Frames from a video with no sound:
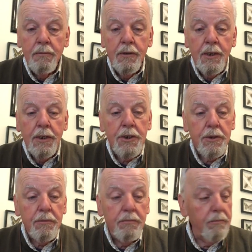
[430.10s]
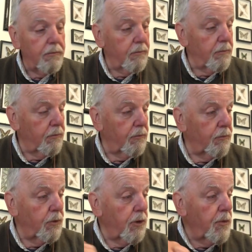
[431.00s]
that's
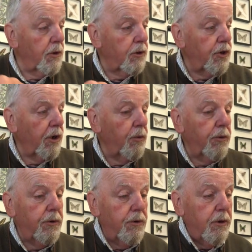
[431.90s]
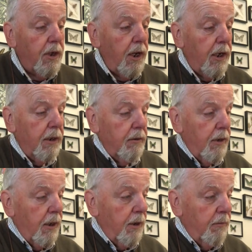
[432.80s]
what I wanted to share with you today,
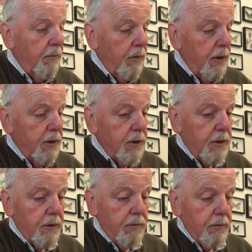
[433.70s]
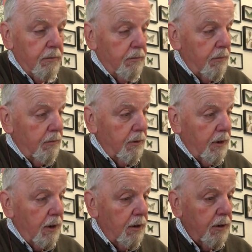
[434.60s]
is
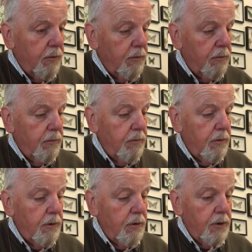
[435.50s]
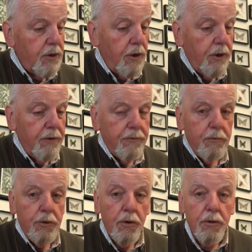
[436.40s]
a little aside
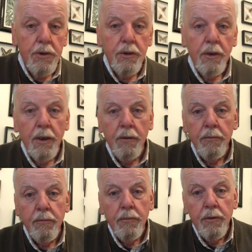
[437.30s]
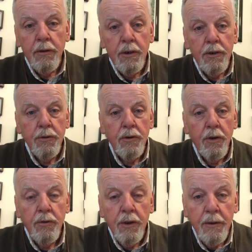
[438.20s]
from dogs. As you
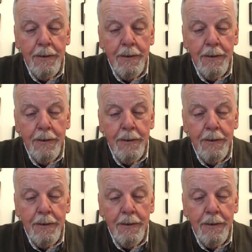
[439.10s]
know,